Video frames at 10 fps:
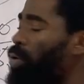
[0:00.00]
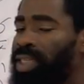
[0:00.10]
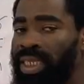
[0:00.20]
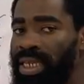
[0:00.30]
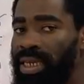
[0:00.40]
4
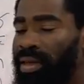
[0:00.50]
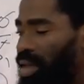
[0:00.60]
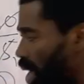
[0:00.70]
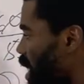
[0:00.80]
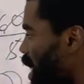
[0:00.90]
cedi.
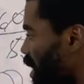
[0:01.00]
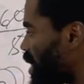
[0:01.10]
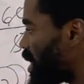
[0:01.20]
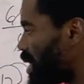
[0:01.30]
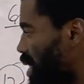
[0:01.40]
And he has
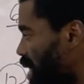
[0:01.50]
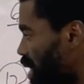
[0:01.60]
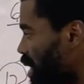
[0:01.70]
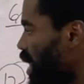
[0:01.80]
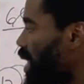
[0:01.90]
60
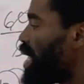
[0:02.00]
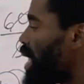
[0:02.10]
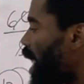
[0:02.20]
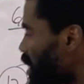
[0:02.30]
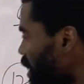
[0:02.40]
cedi. He